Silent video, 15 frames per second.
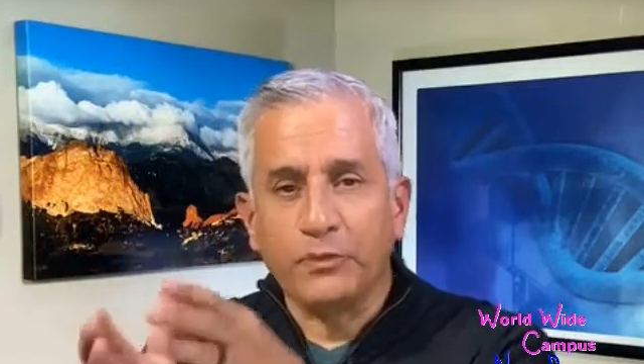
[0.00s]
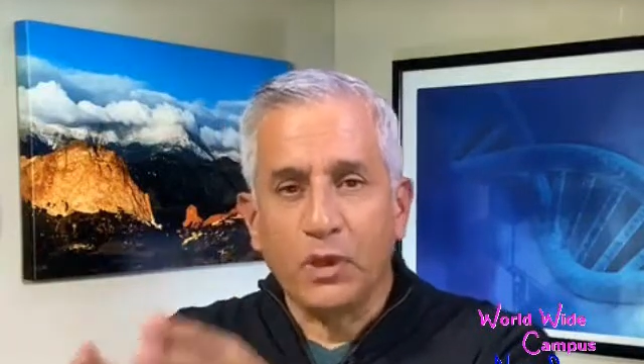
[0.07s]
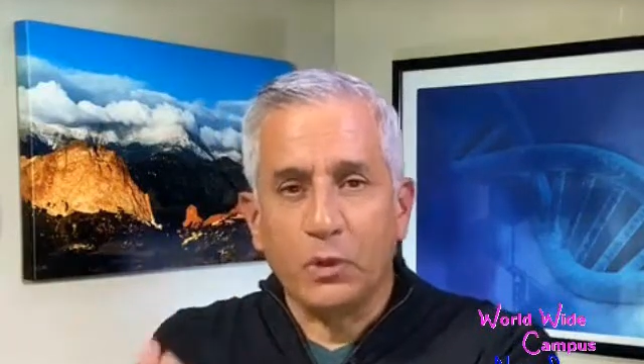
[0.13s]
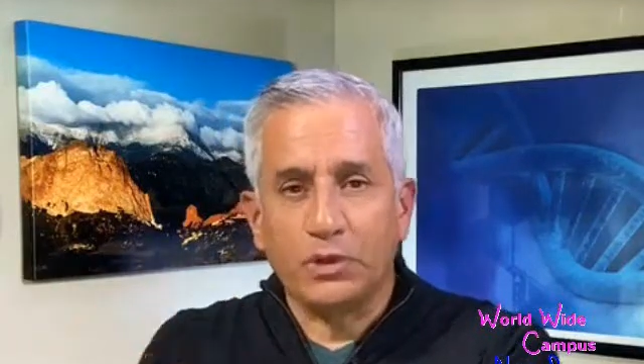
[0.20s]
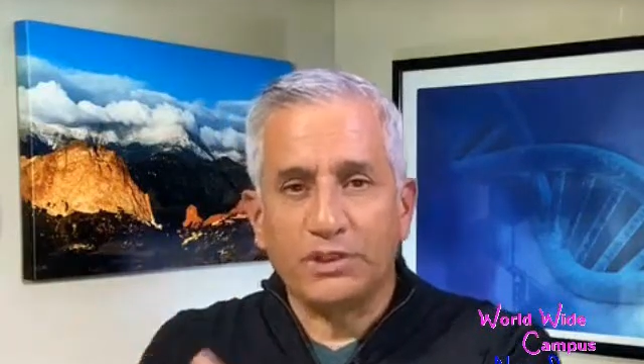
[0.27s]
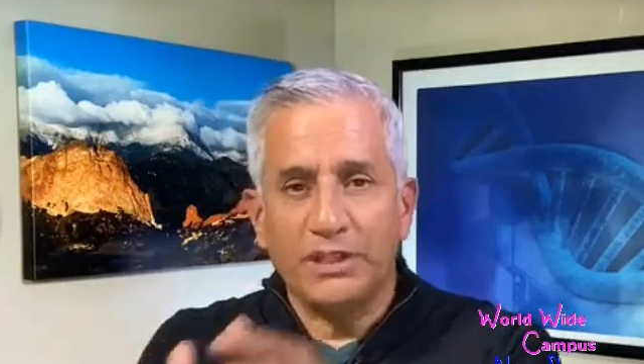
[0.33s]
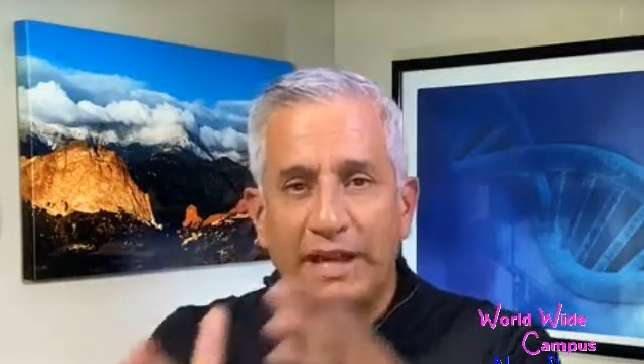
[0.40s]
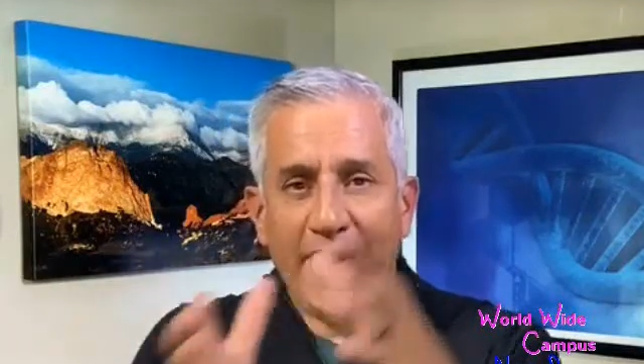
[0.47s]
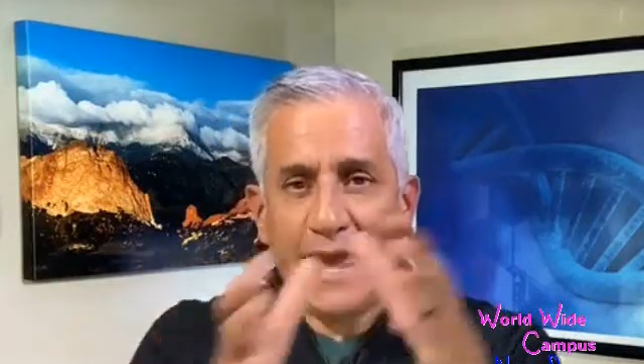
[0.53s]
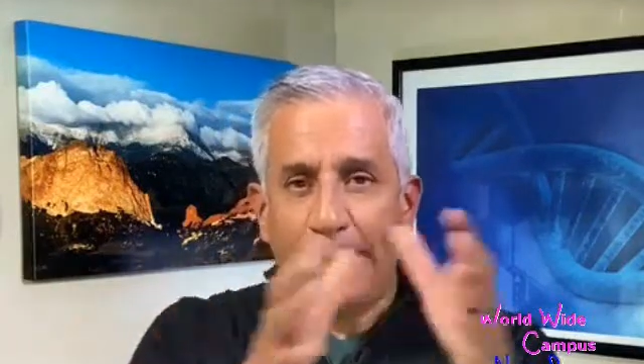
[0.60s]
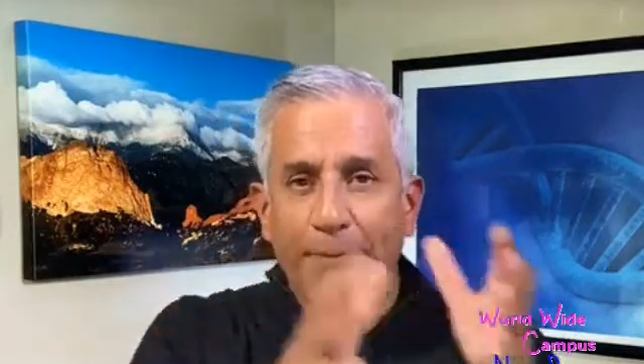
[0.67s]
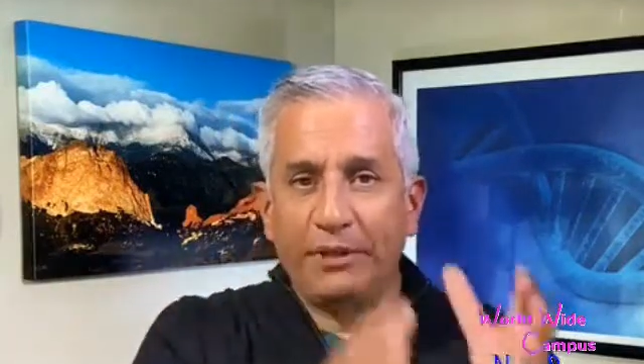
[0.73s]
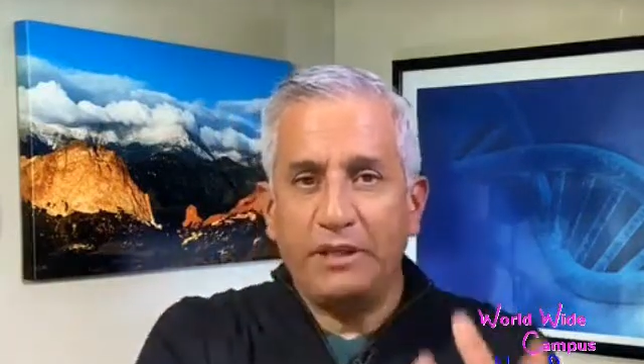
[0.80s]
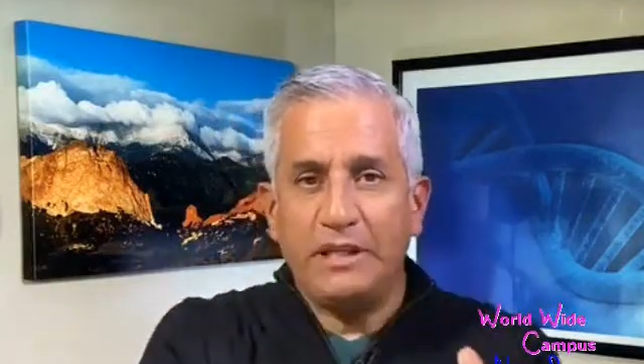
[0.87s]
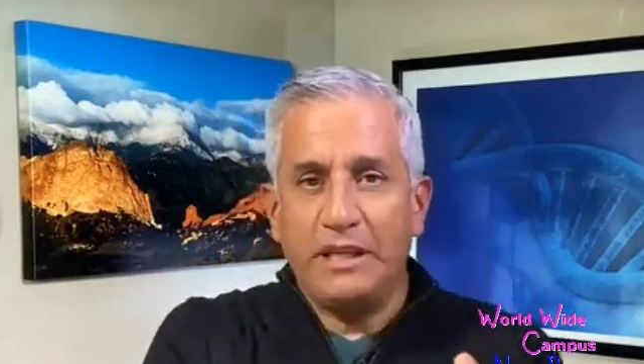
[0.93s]
What's going to
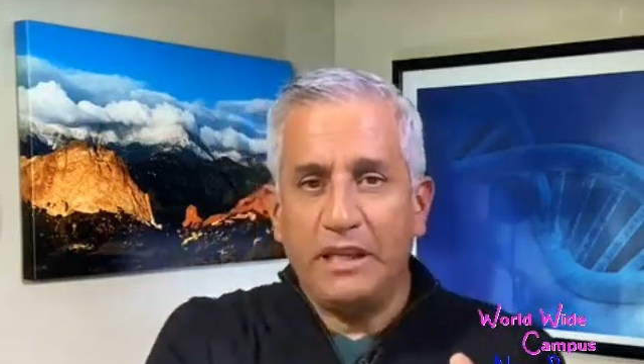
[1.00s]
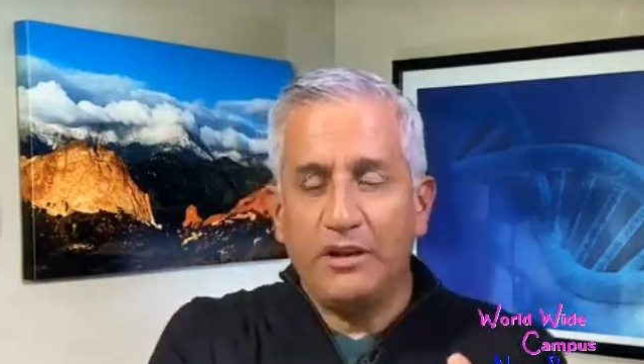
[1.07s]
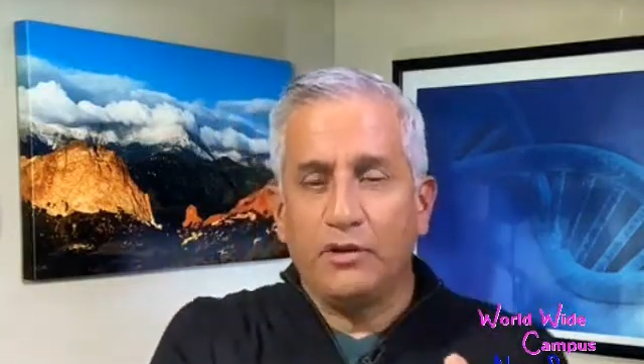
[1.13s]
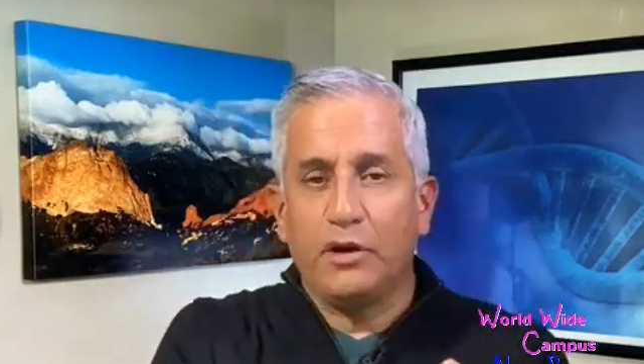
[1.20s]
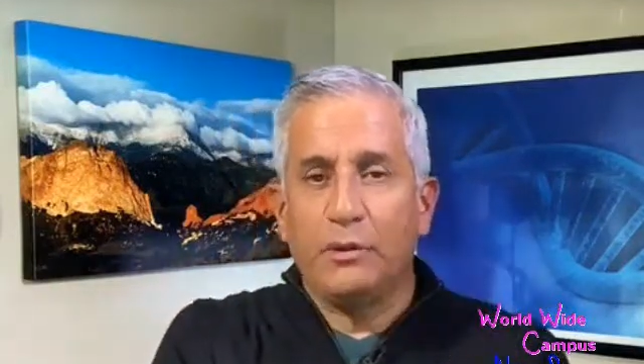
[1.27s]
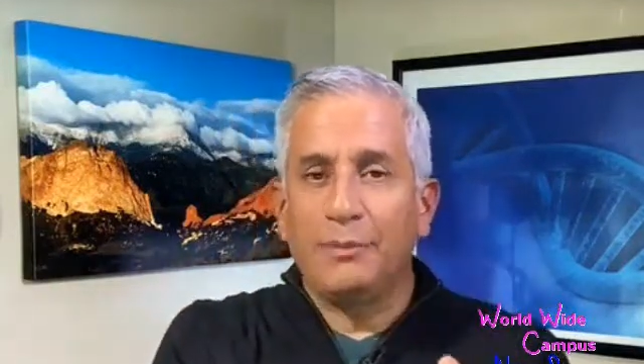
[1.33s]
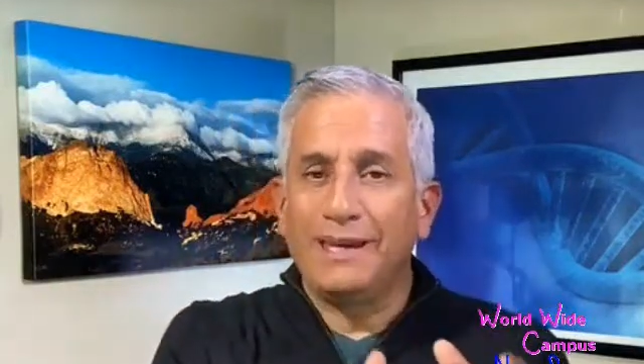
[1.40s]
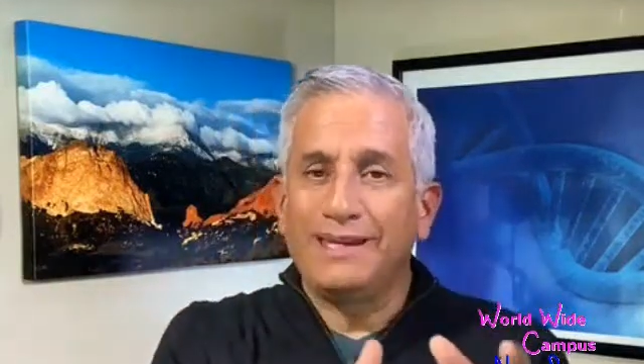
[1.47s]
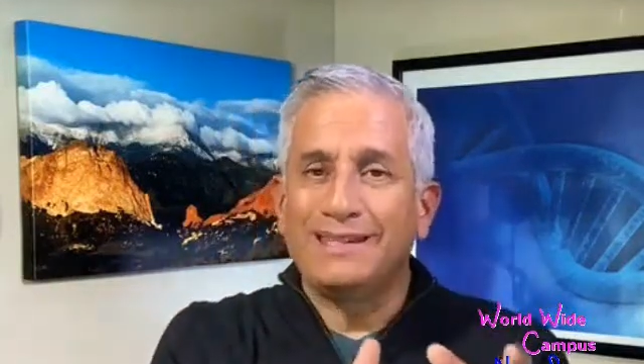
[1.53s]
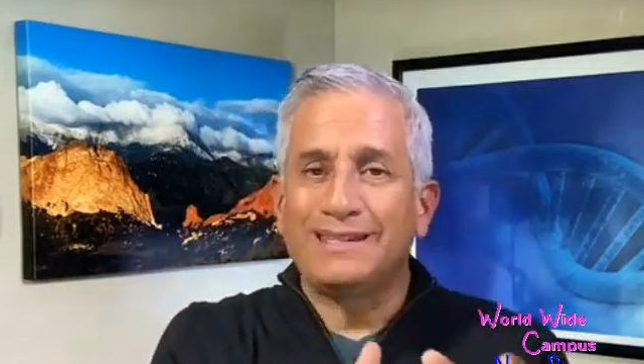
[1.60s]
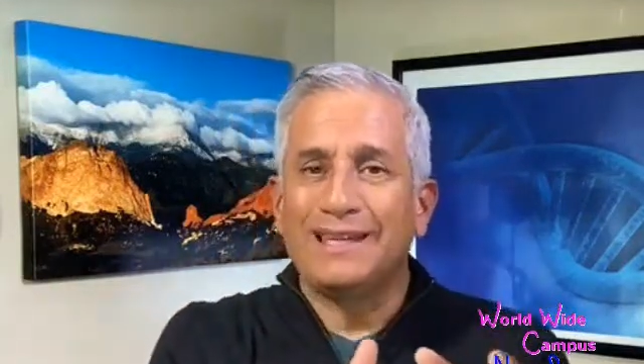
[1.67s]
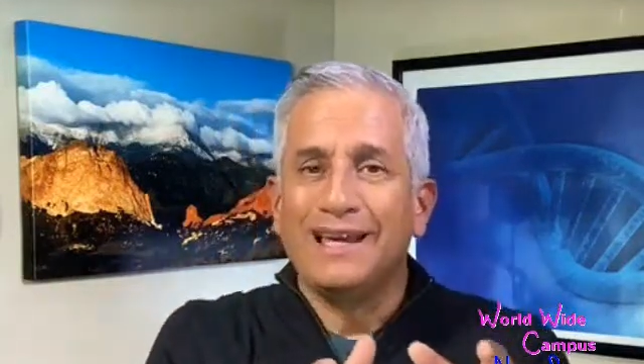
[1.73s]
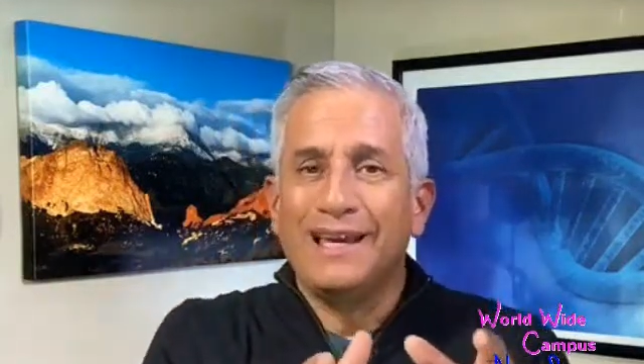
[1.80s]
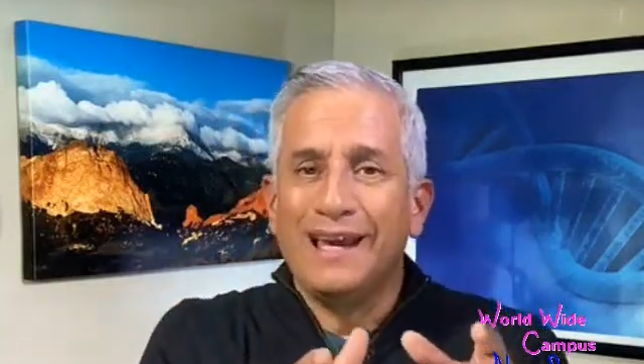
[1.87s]
happen in the interim is